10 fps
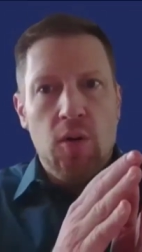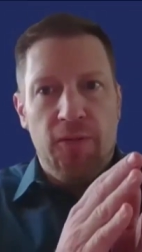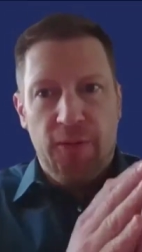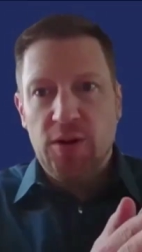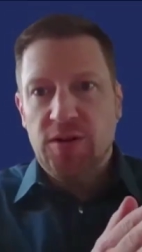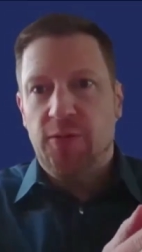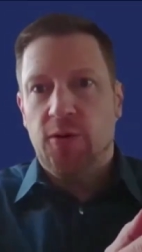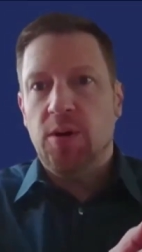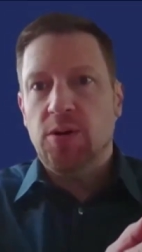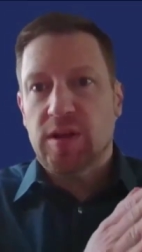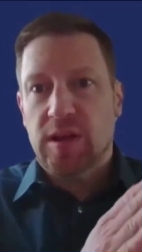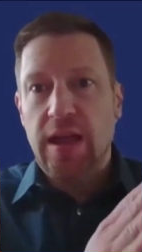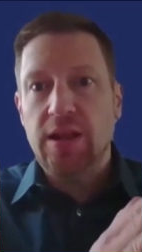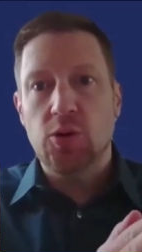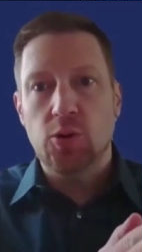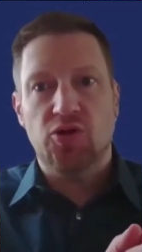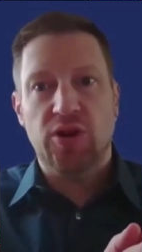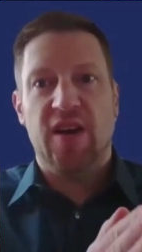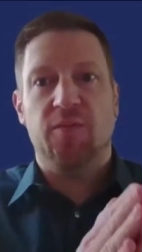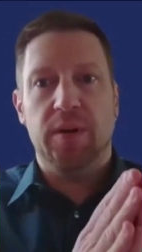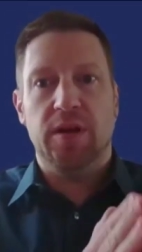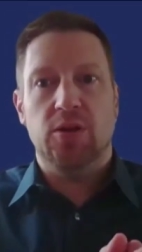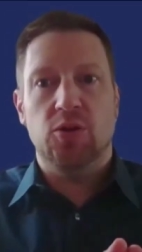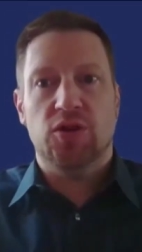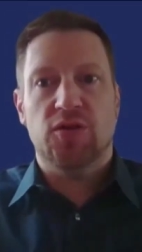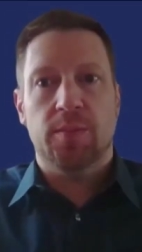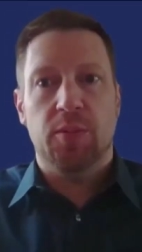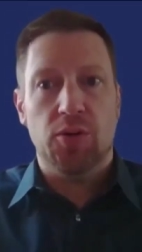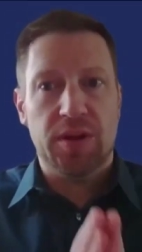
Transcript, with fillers: first and foremost, can dual draft be used for both